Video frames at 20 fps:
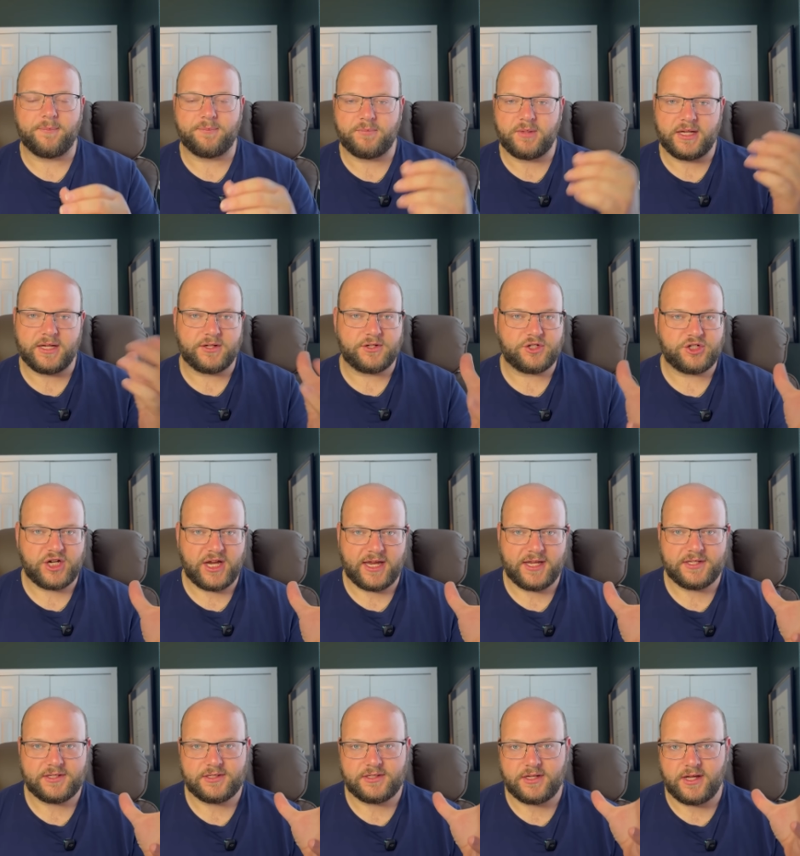because
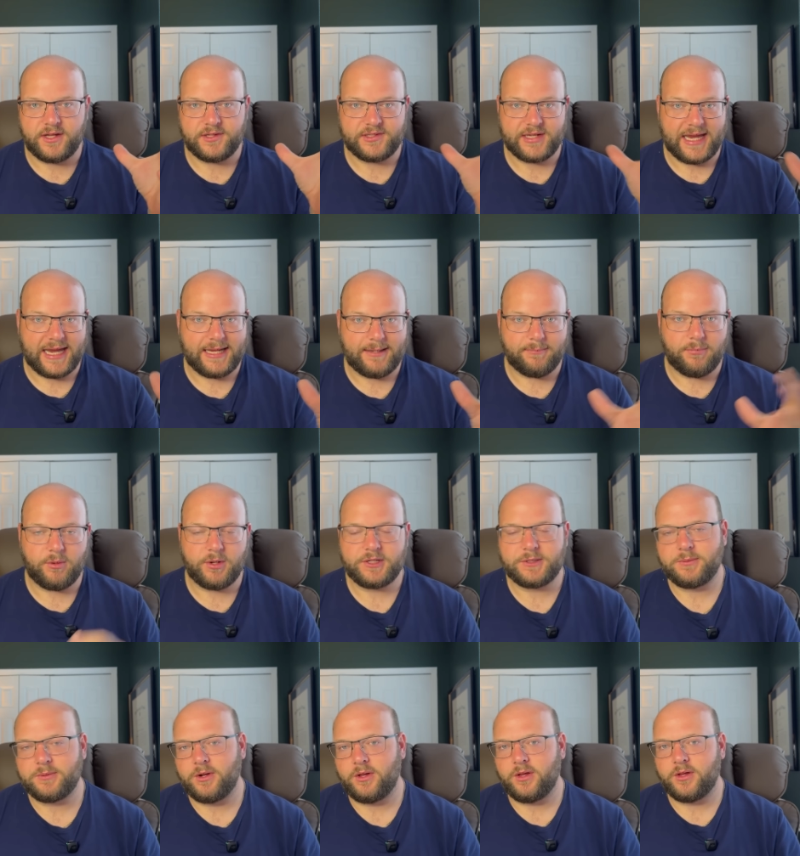Chase does 8
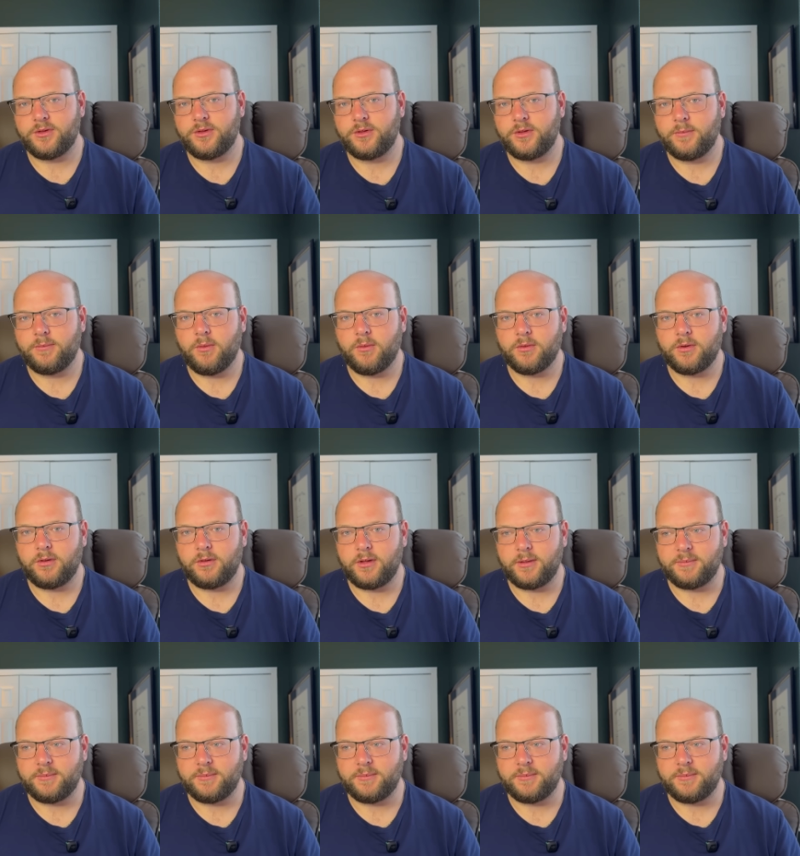points per dollar through the portal.